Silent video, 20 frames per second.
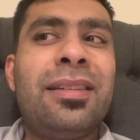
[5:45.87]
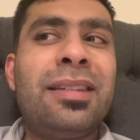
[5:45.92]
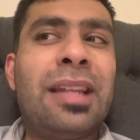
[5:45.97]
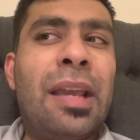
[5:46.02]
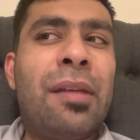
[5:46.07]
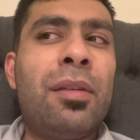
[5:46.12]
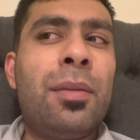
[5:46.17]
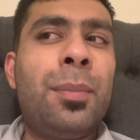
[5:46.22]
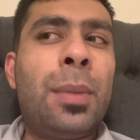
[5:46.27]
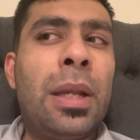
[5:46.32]

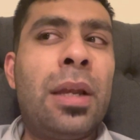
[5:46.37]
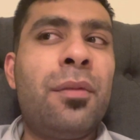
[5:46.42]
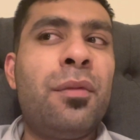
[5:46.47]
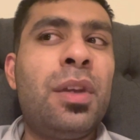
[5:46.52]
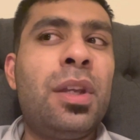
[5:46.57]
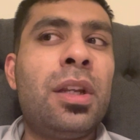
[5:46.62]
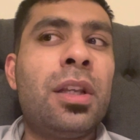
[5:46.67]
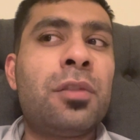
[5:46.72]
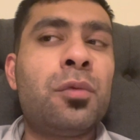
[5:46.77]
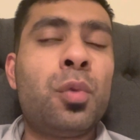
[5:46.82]
David
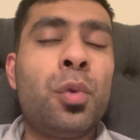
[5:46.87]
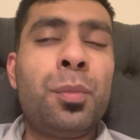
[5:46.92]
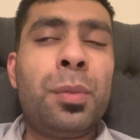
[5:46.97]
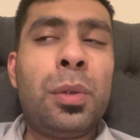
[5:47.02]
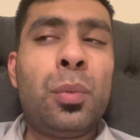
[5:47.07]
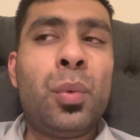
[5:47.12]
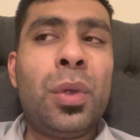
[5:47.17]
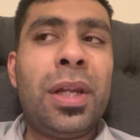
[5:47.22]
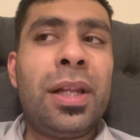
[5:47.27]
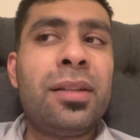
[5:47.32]
Benavidez would
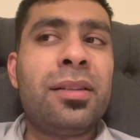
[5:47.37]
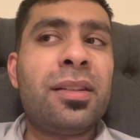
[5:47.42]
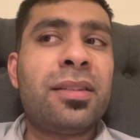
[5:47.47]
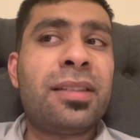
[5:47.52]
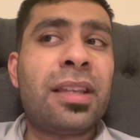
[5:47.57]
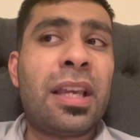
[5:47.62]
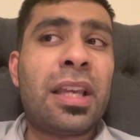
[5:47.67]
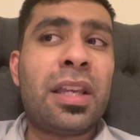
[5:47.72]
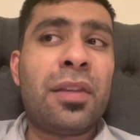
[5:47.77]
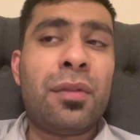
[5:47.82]
be willing to
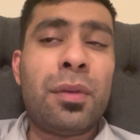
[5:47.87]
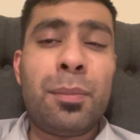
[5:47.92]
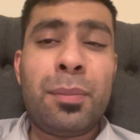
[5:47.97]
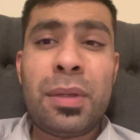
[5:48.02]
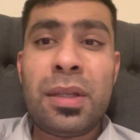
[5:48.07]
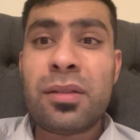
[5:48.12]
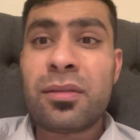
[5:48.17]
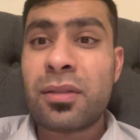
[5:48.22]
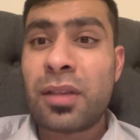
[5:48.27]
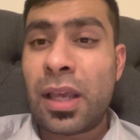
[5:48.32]
take if he
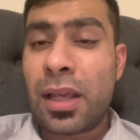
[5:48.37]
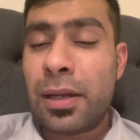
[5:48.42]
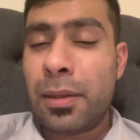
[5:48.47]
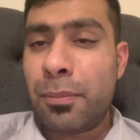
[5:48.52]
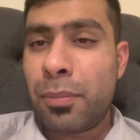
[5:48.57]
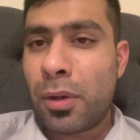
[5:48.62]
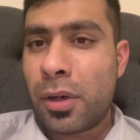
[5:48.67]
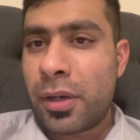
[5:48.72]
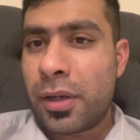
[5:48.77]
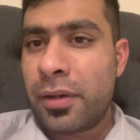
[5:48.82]
beats
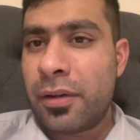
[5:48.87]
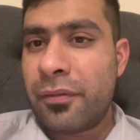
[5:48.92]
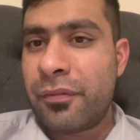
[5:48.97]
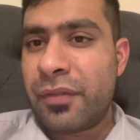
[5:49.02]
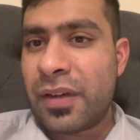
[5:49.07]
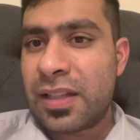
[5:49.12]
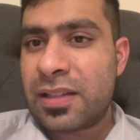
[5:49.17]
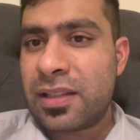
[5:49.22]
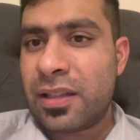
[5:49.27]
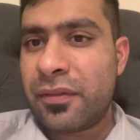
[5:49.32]
Caleb Plant in
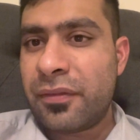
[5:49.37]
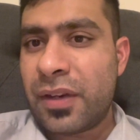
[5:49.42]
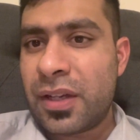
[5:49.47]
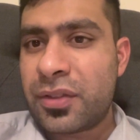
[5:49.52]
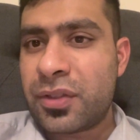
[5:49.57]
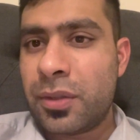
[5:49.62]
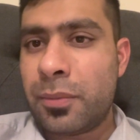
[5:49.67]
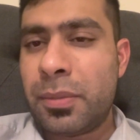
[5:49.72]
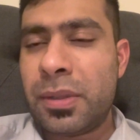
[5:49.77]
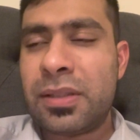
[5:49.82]
emphatic fashion,